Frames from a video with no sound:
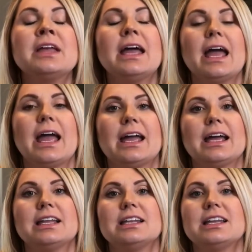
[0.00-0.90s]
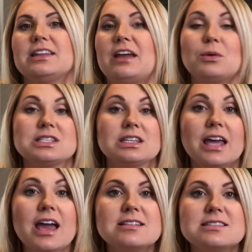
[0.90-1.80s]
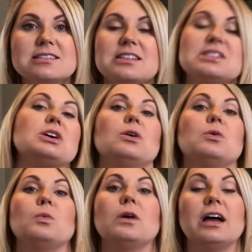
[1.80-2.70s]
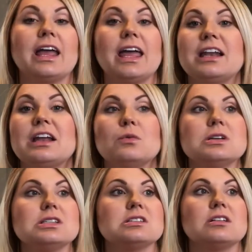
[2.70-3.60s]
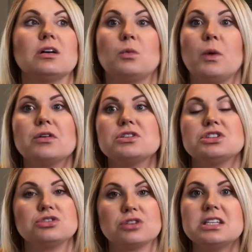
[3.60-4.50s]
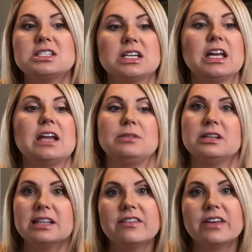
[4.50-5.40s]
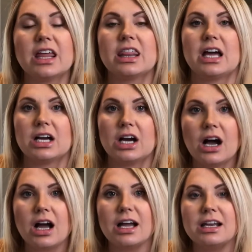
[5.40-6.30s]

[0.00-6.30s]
And that wasn't the case. And so again, we were just trusting and believing that God